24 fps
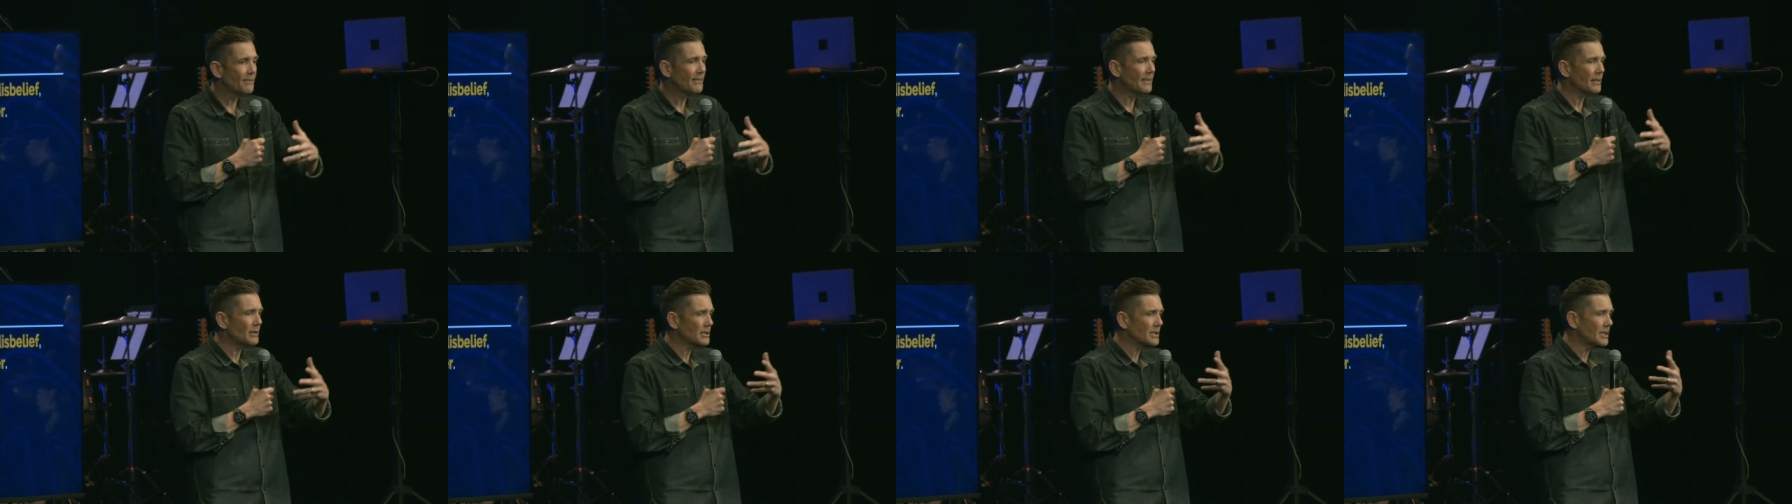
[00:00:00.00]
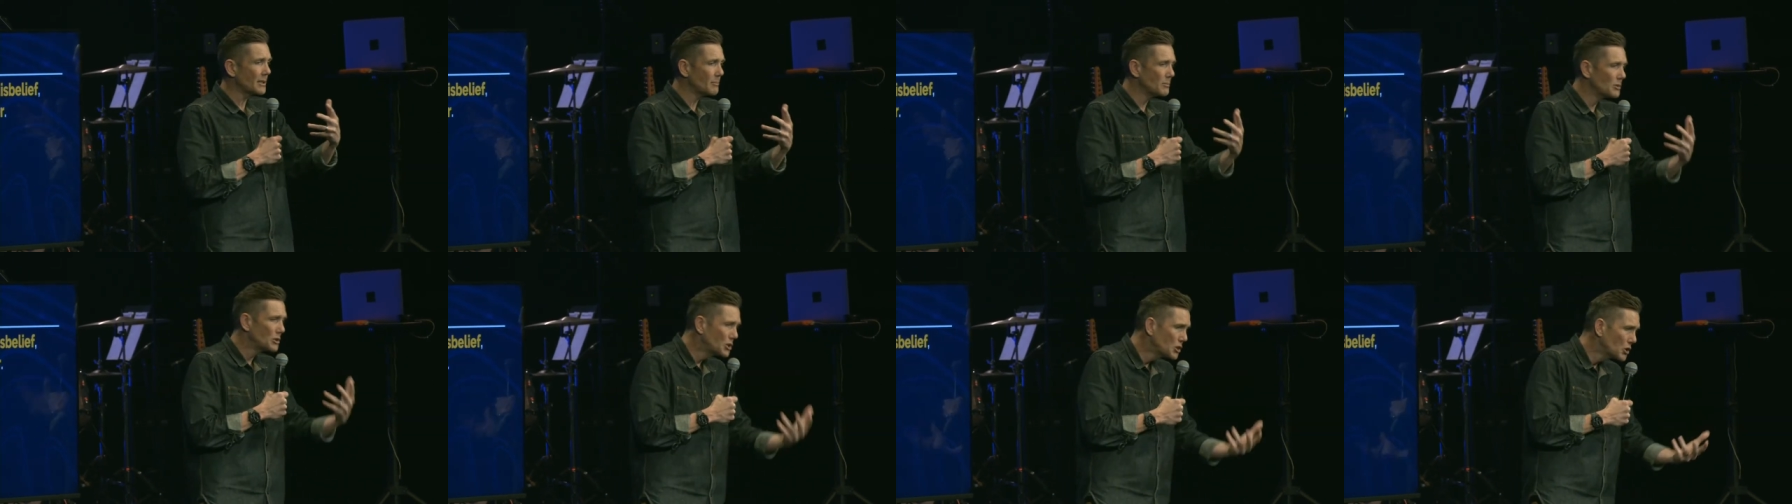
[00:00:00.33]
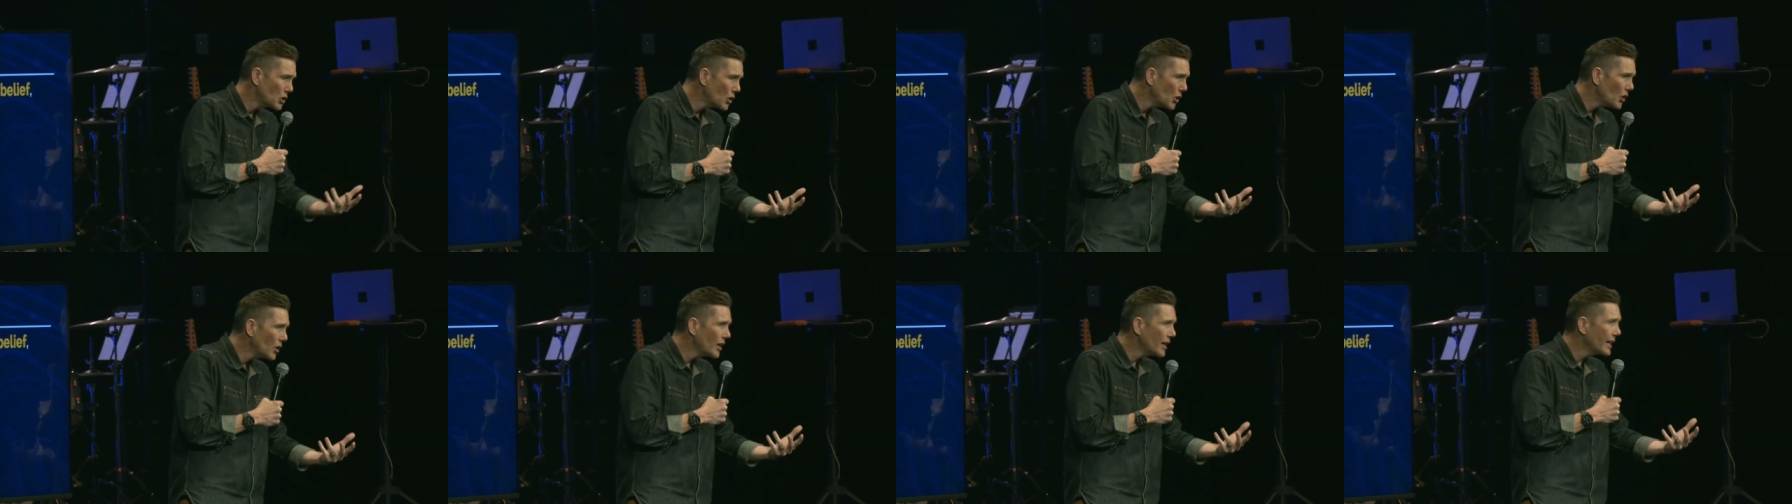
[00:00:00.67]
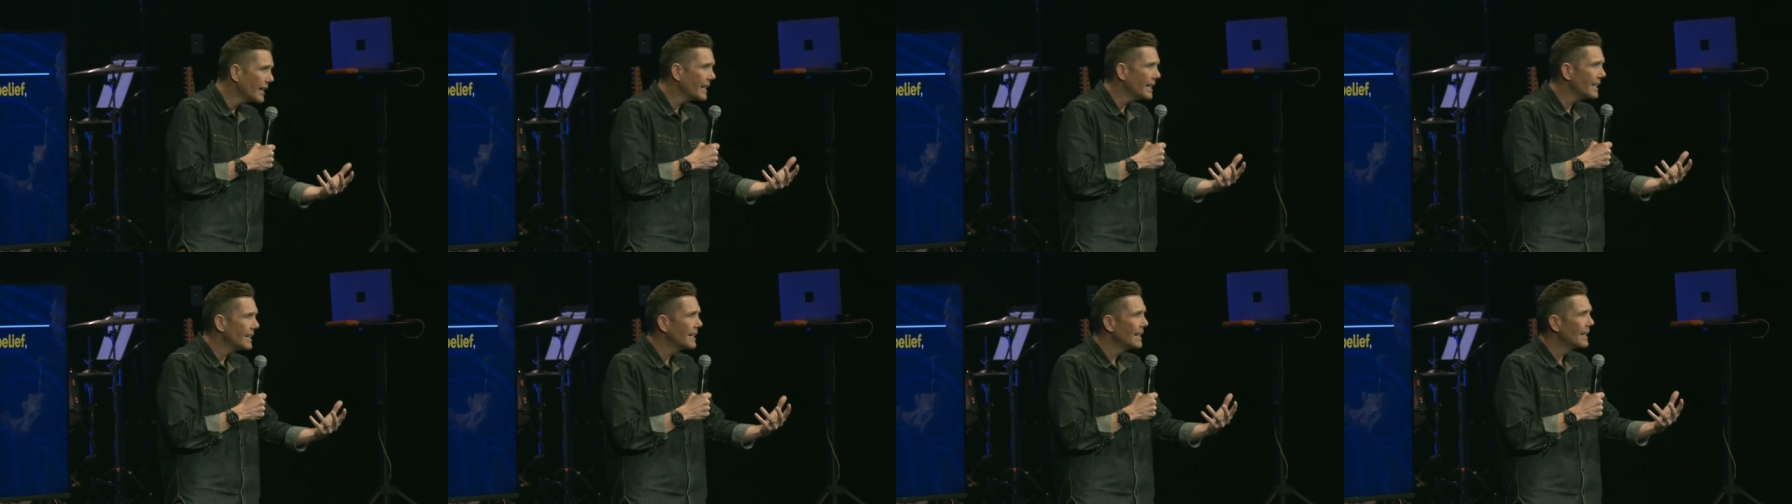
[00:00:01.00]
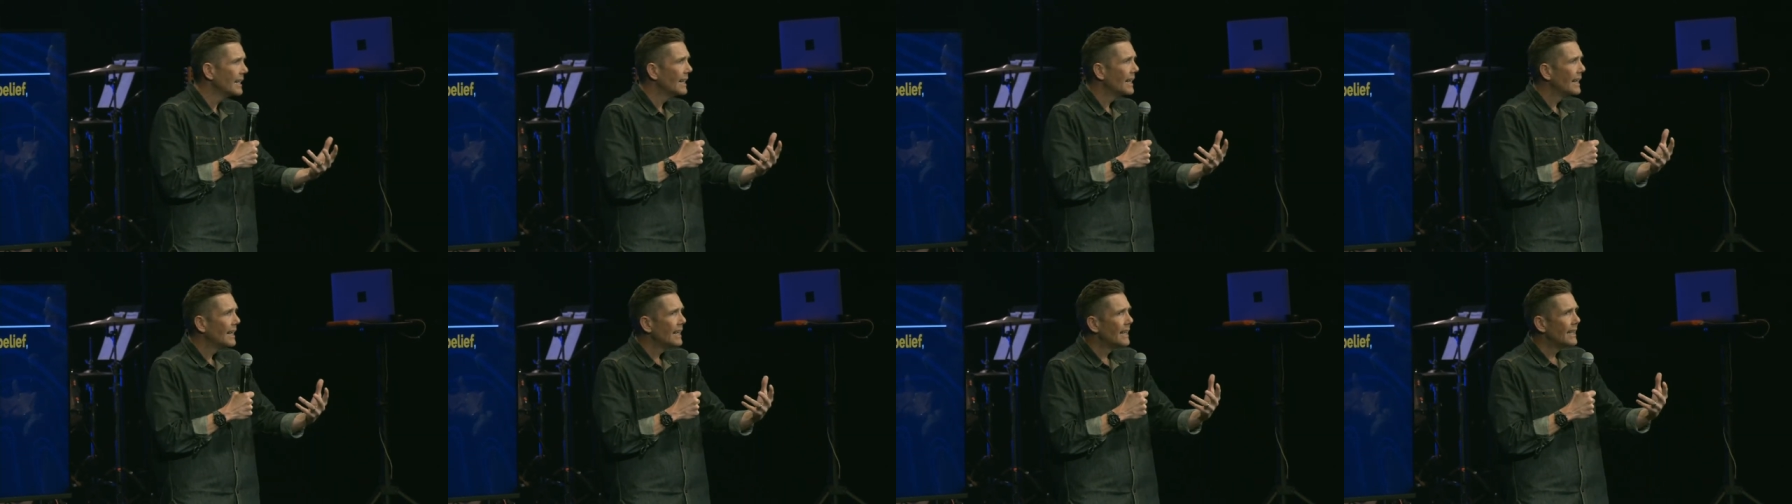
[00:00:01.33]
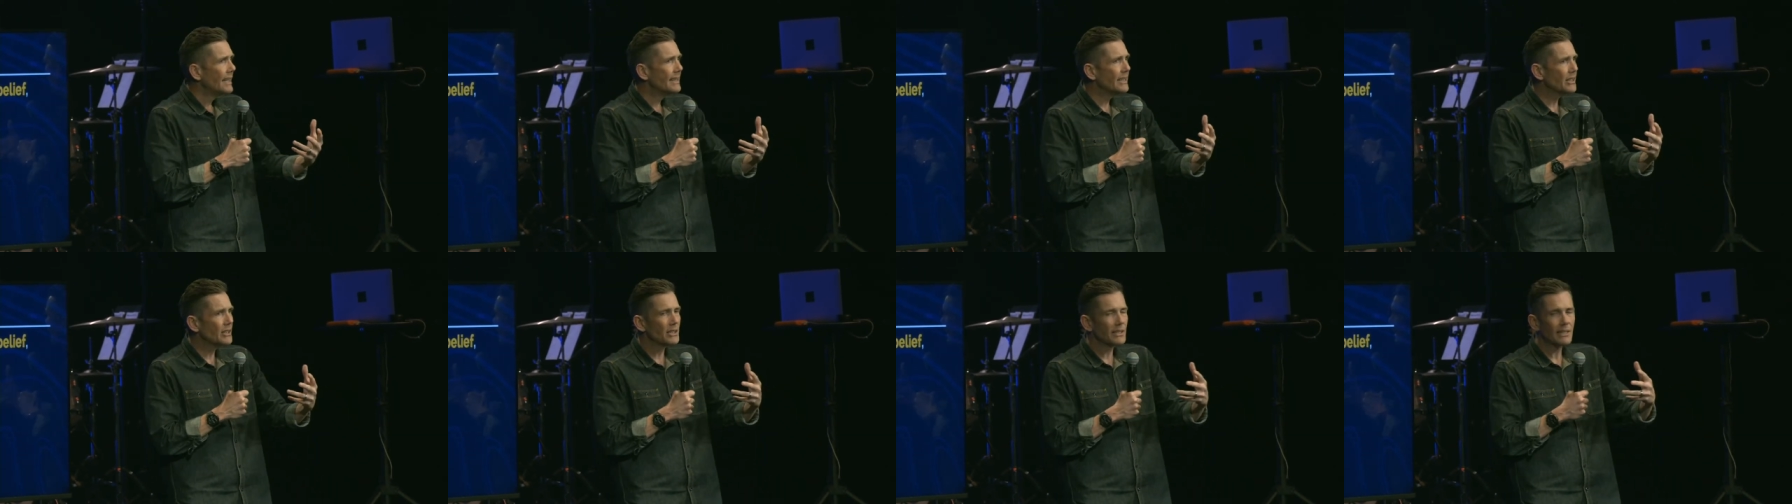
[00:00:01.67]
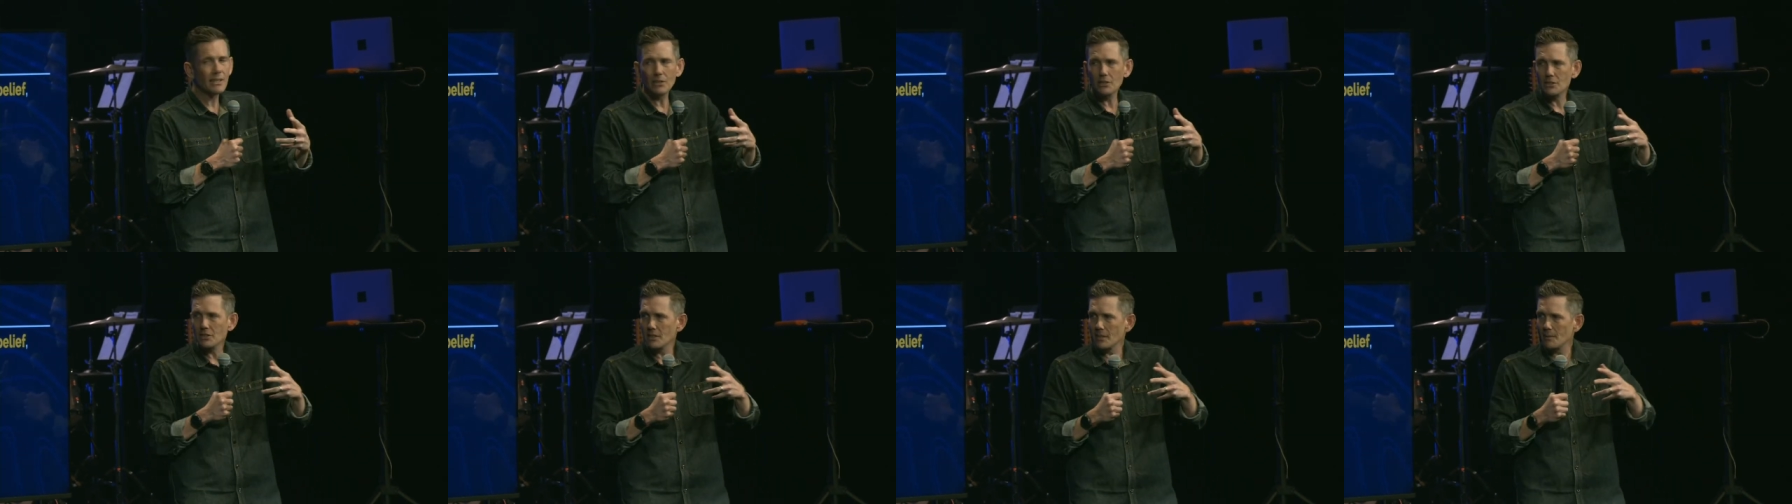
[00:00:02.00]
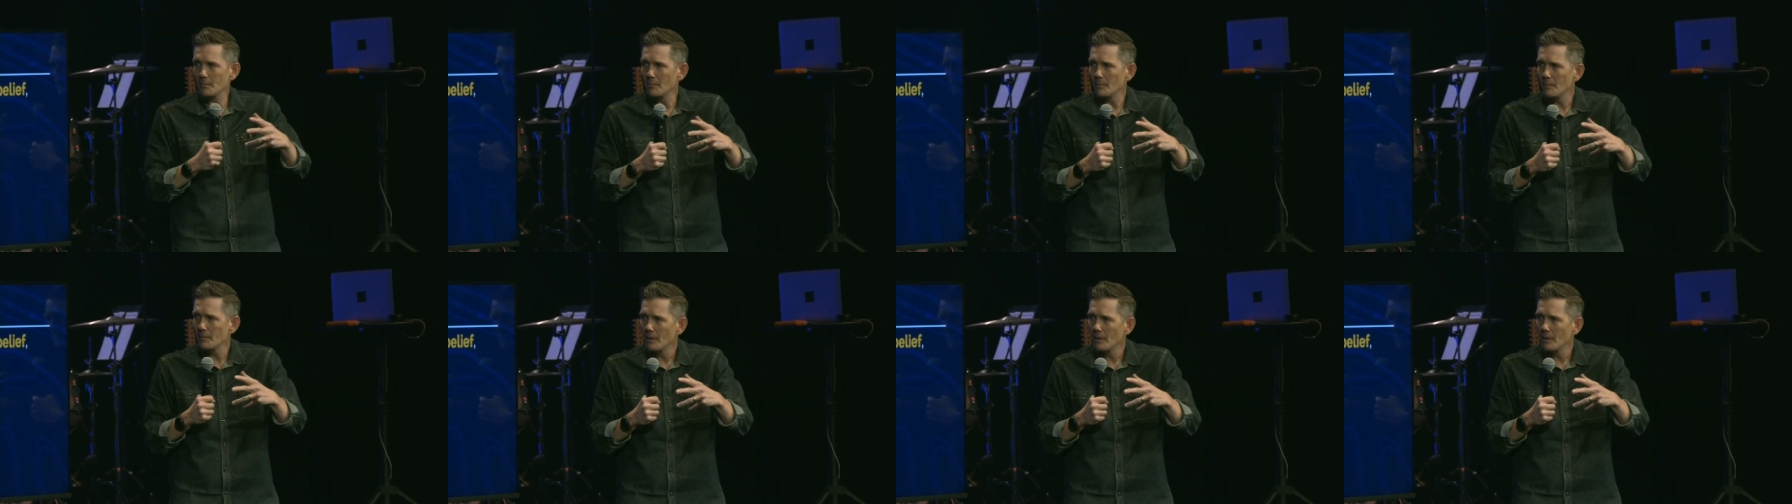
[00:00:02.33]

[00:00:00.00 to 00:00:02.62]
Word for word: there's some joy, there, there's some